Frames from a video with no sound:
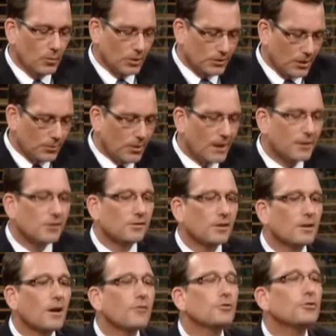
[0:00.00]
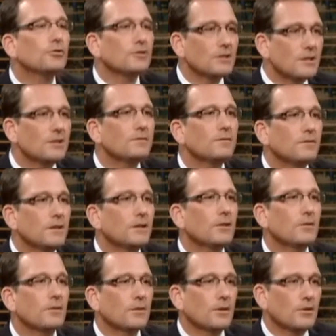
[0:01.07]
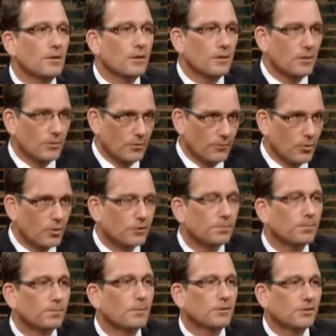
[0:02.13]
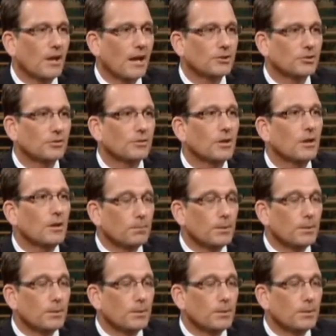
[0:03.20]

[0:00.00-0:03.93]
what's ironic is the governor did veto the divorce statute.